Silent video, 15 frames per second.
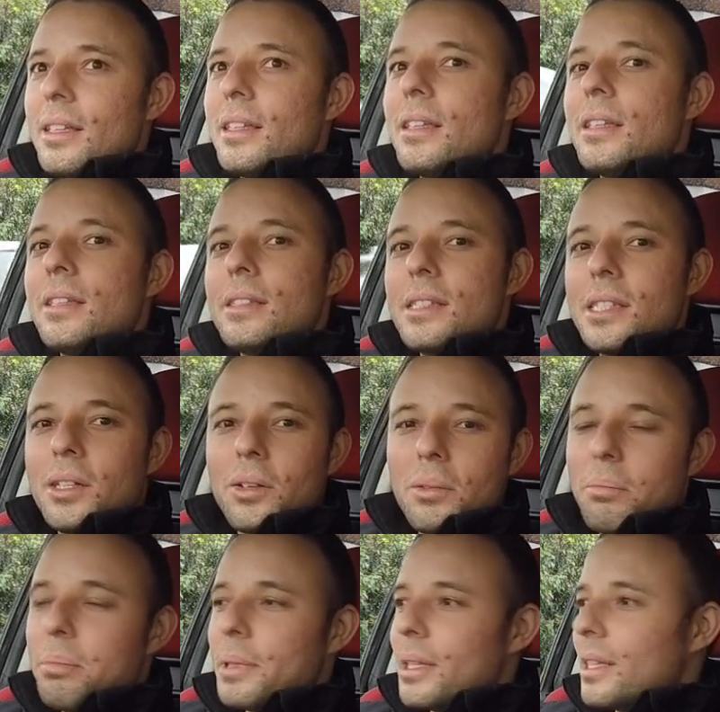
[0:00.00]
There's the old
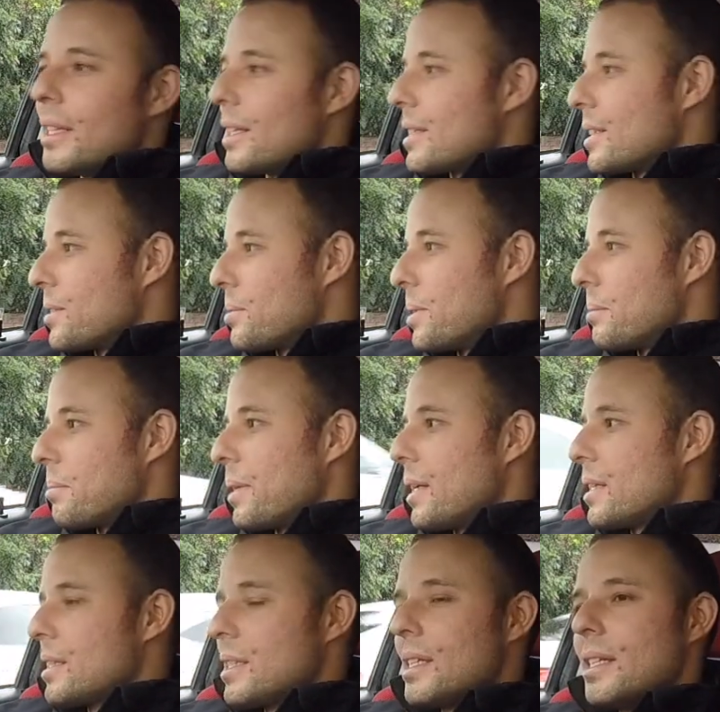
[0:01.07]
bull that just went
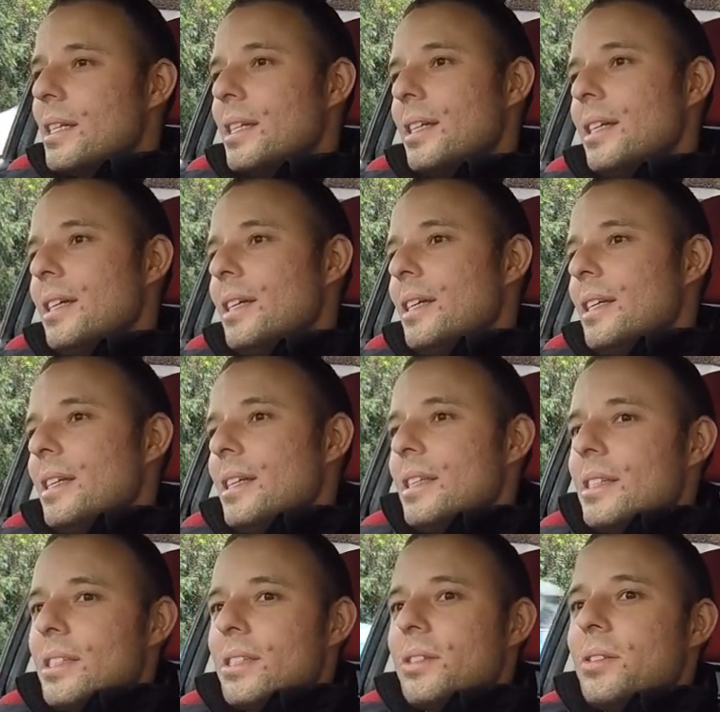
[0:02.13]
past.
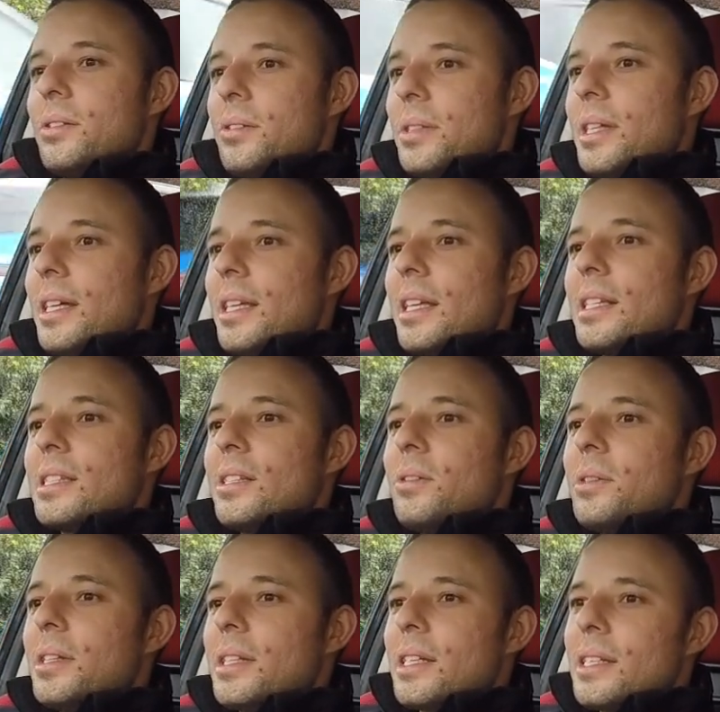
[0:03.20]
So yeah, that's the
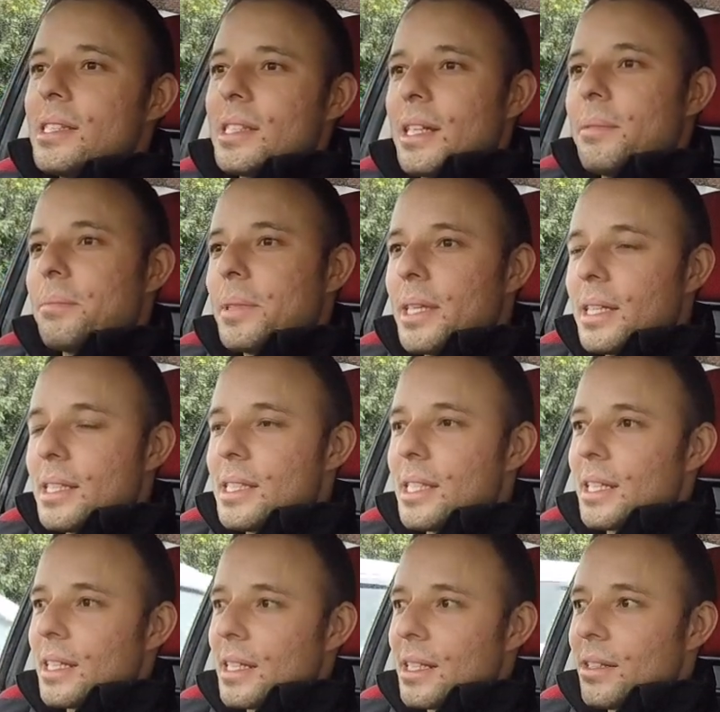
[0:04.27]
only reason I'm
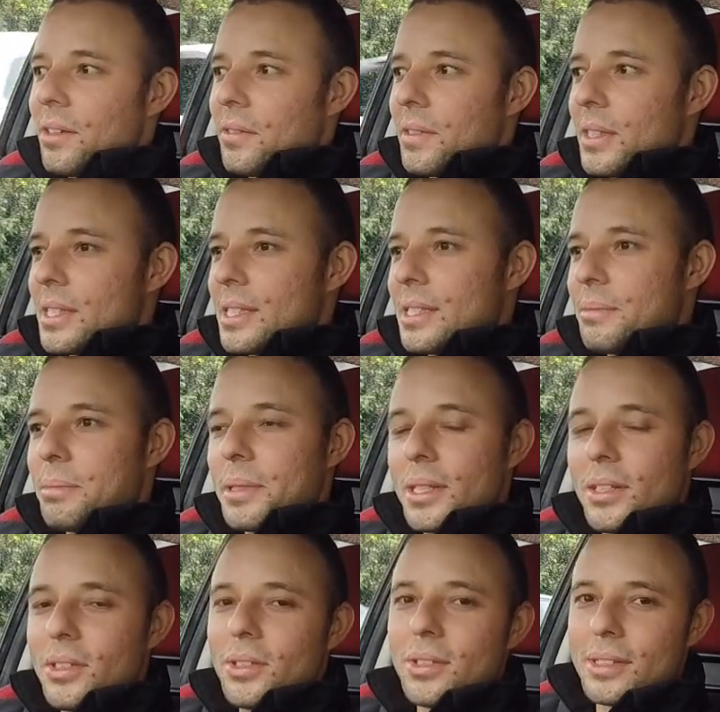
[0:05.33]
getting rid of this,
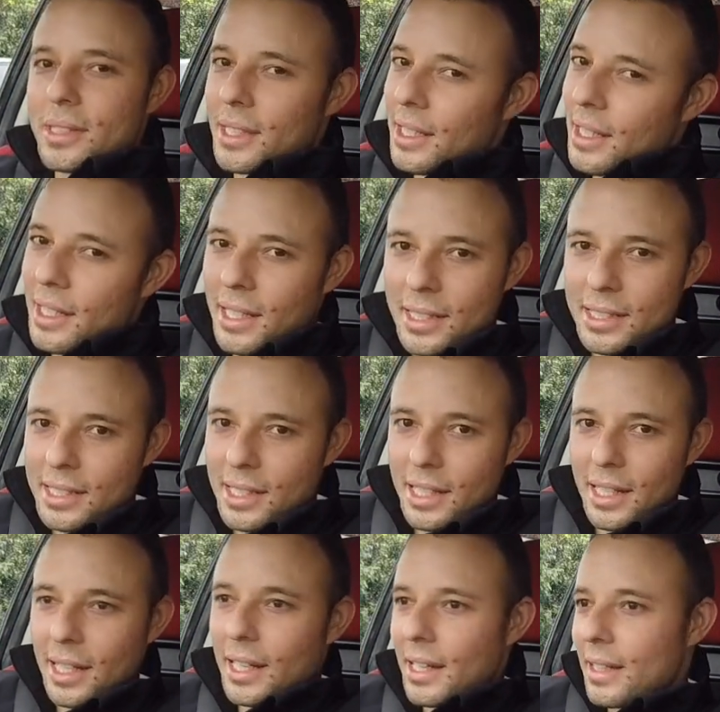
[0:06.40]
because the next
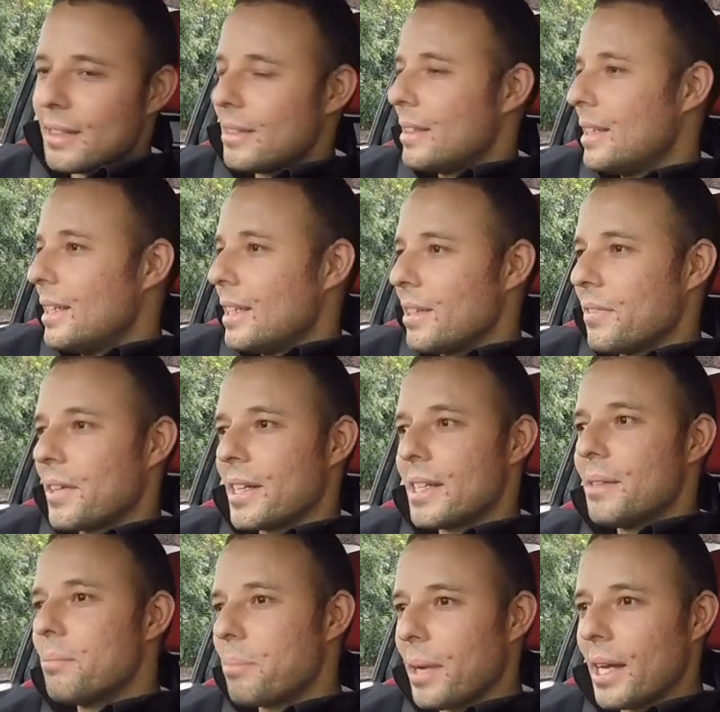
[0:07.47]
car, if I
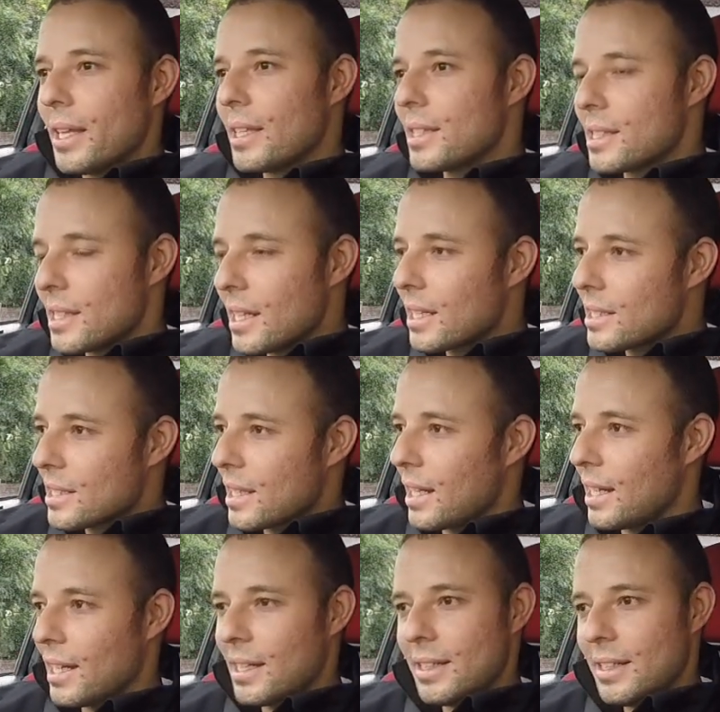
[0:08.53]
didn't buy this next
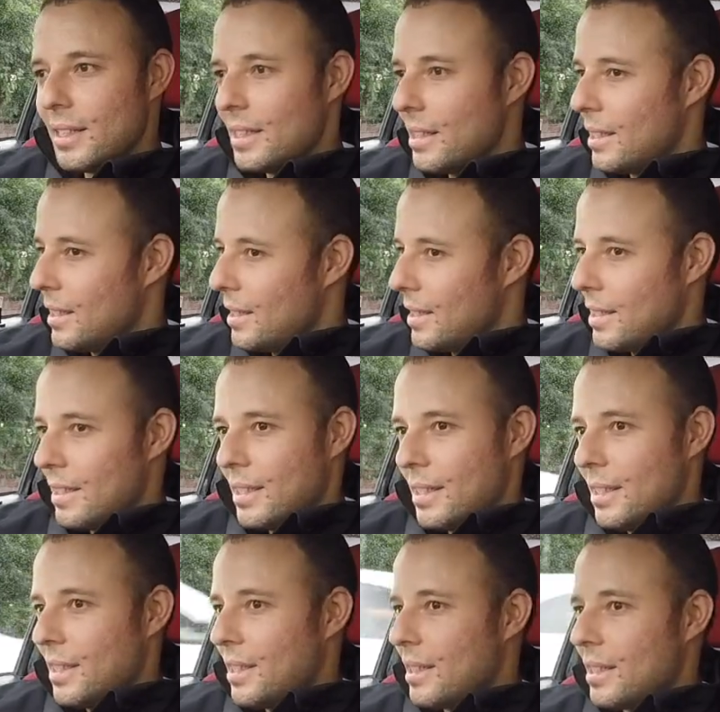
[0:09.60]
car,
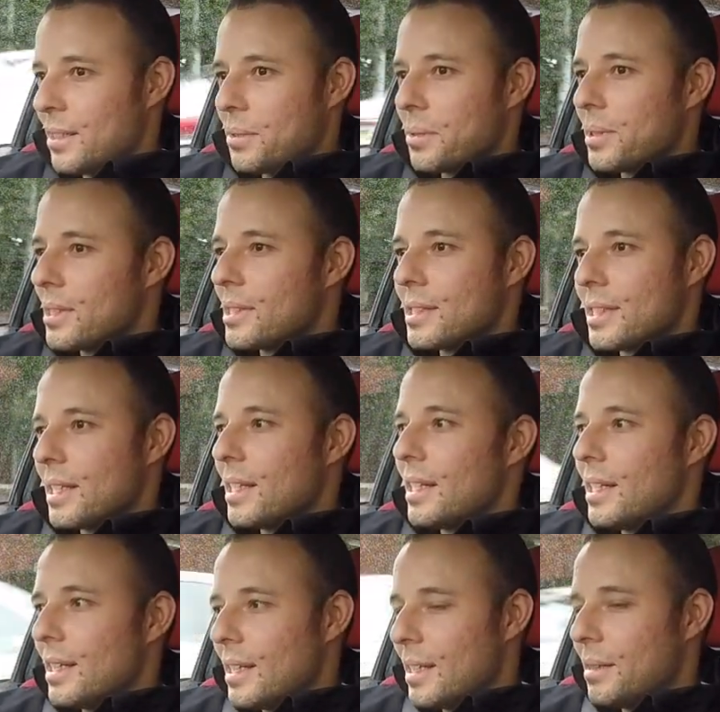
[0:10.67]
it was
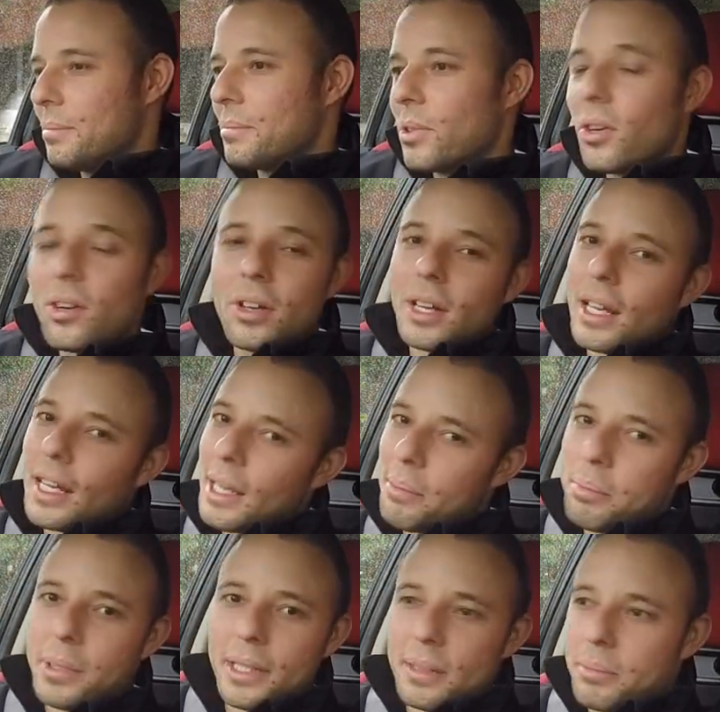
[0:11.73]
not gonna
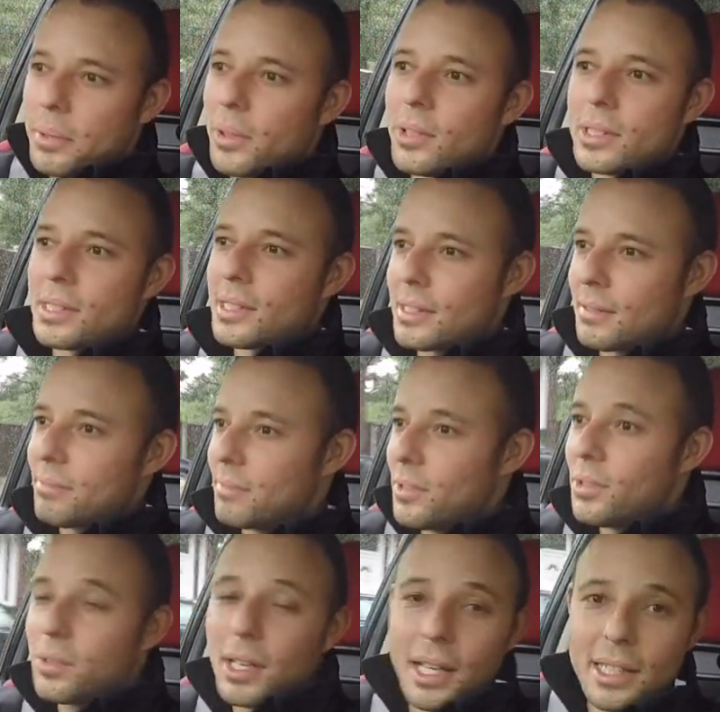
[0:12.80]
happen, because
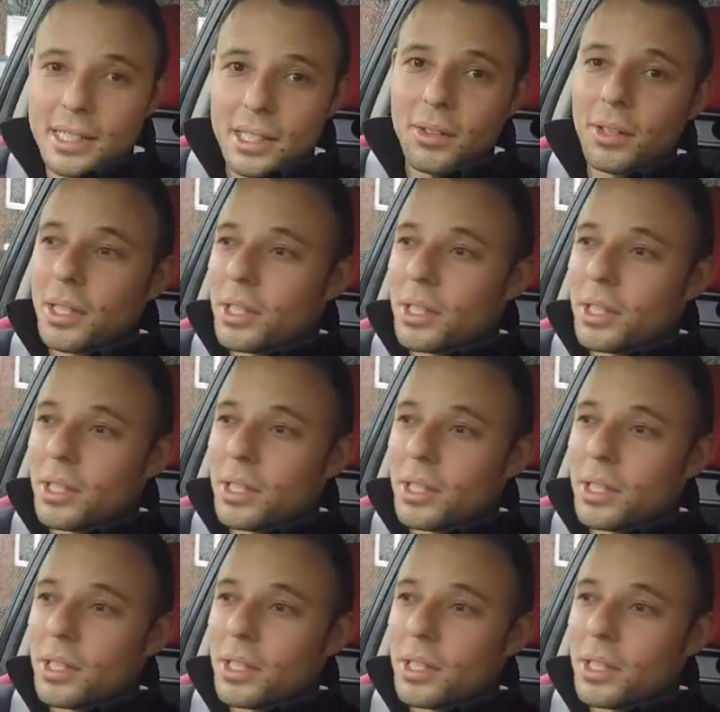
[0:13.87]
you guys know the